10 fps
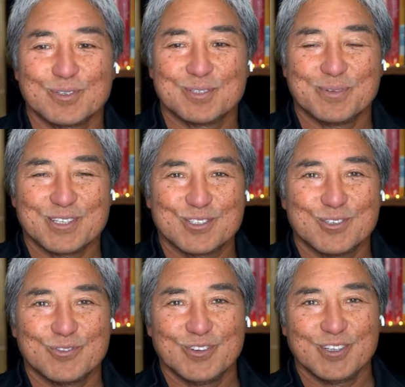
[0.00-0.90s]
books about
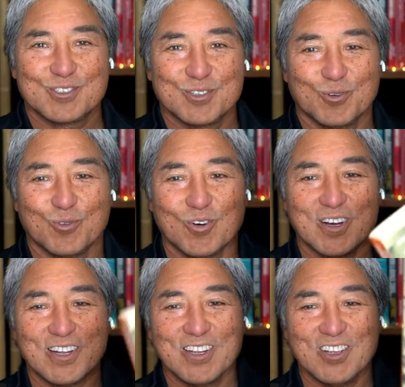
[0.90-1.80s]
surfing. So
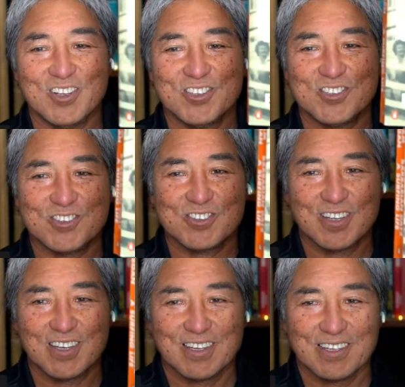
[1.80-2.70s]
one is,
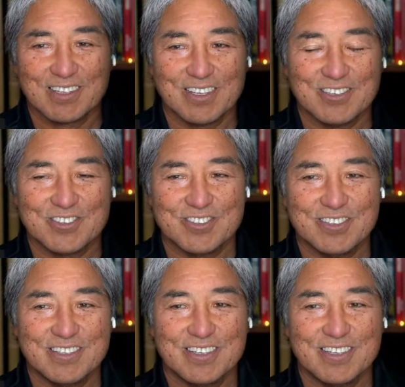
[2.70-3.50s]
can you see